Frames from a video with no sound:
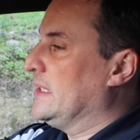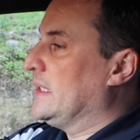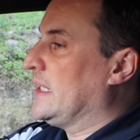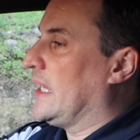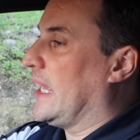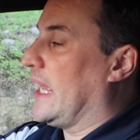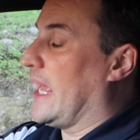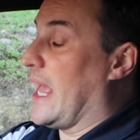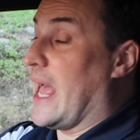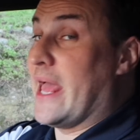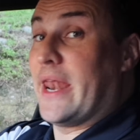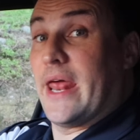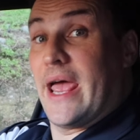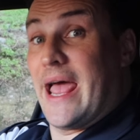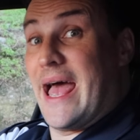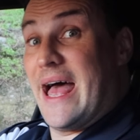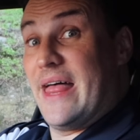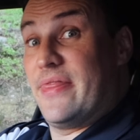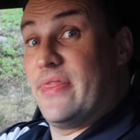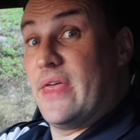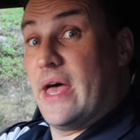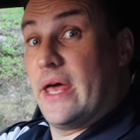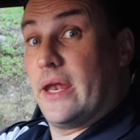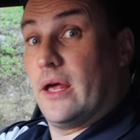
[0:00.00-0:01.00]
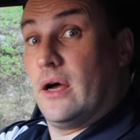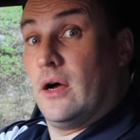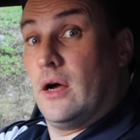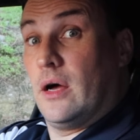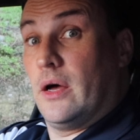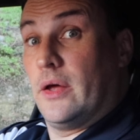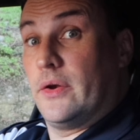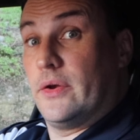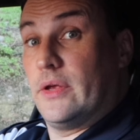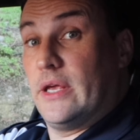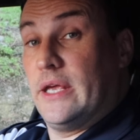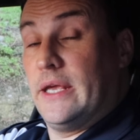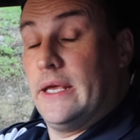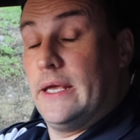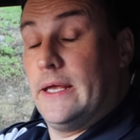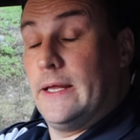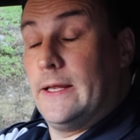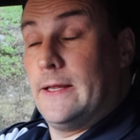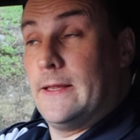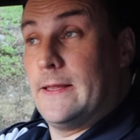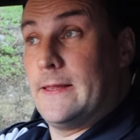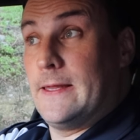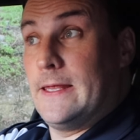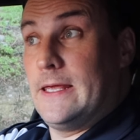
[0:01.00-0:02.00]
And I had that on
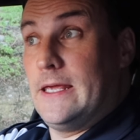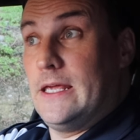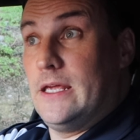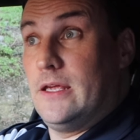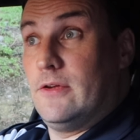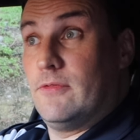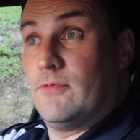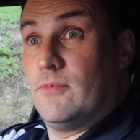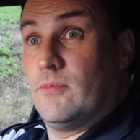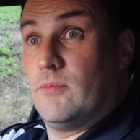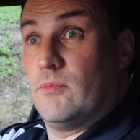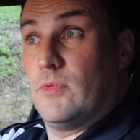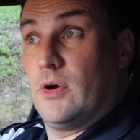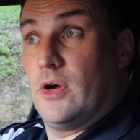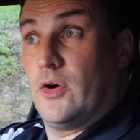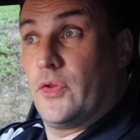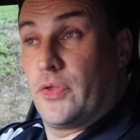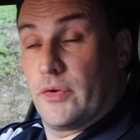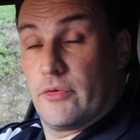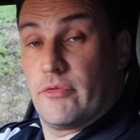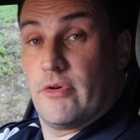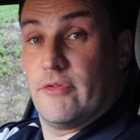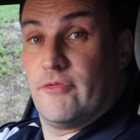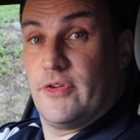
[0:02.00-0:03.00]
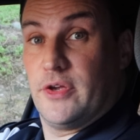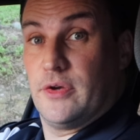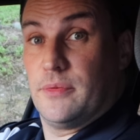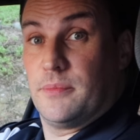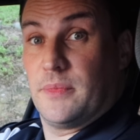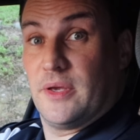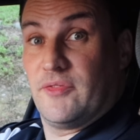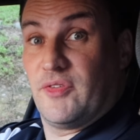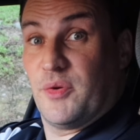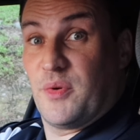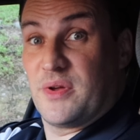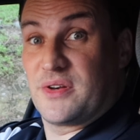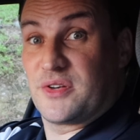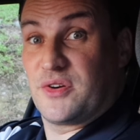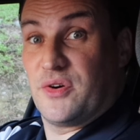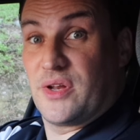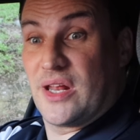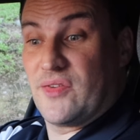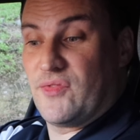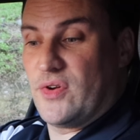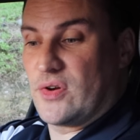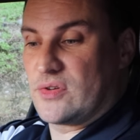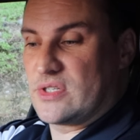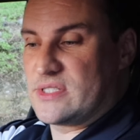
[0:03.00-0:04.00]
in the other review, if you want to go and
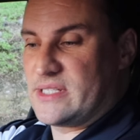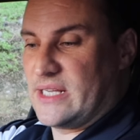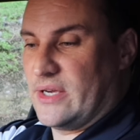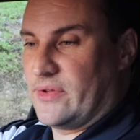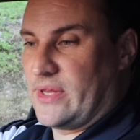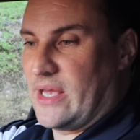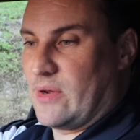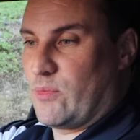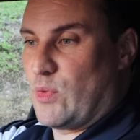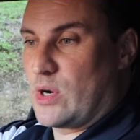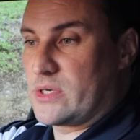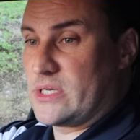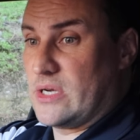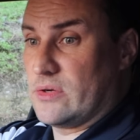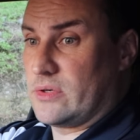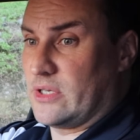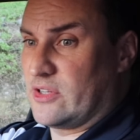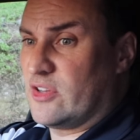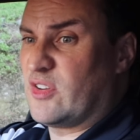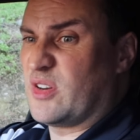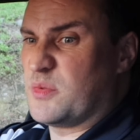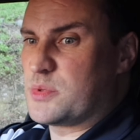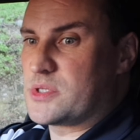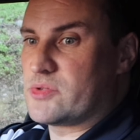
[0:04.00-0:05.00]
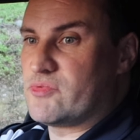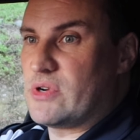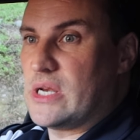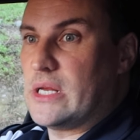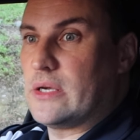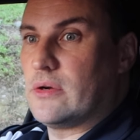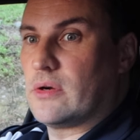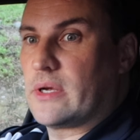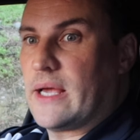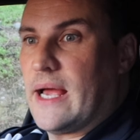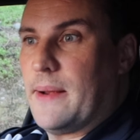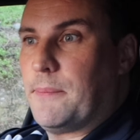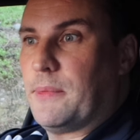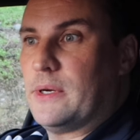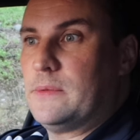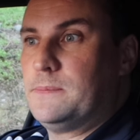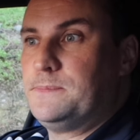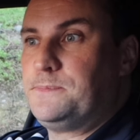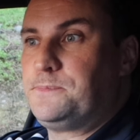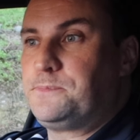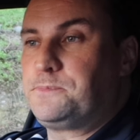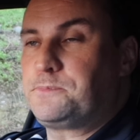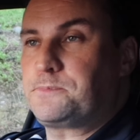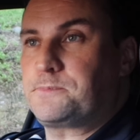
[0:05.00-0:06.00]
have a look to see how that worked out. I thought it was a really good camera.
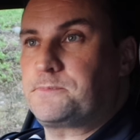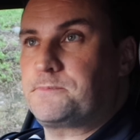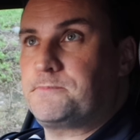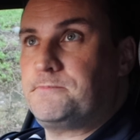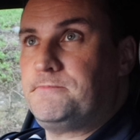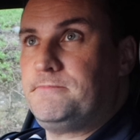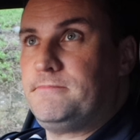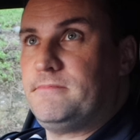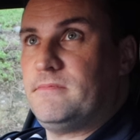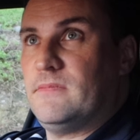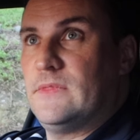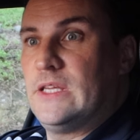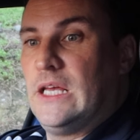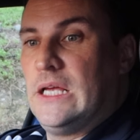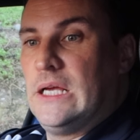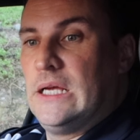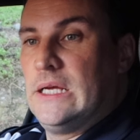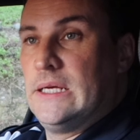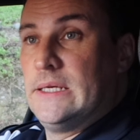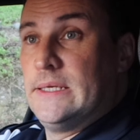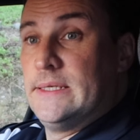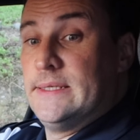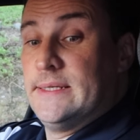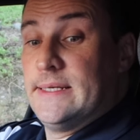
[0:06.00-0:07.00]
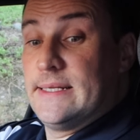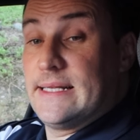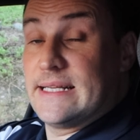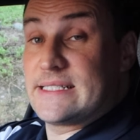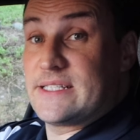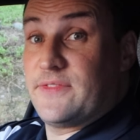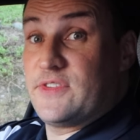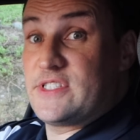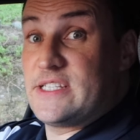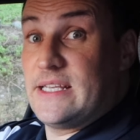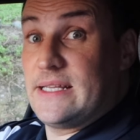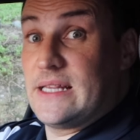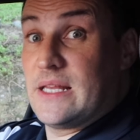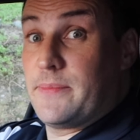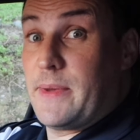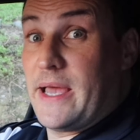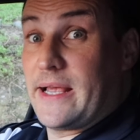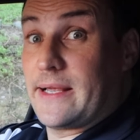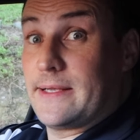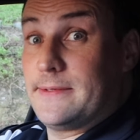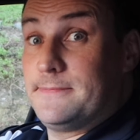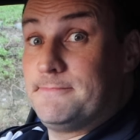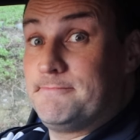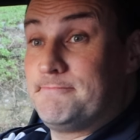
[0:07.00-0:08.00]
Let's have a seat in the
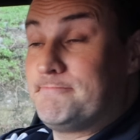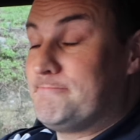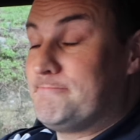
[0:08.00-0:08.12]
back.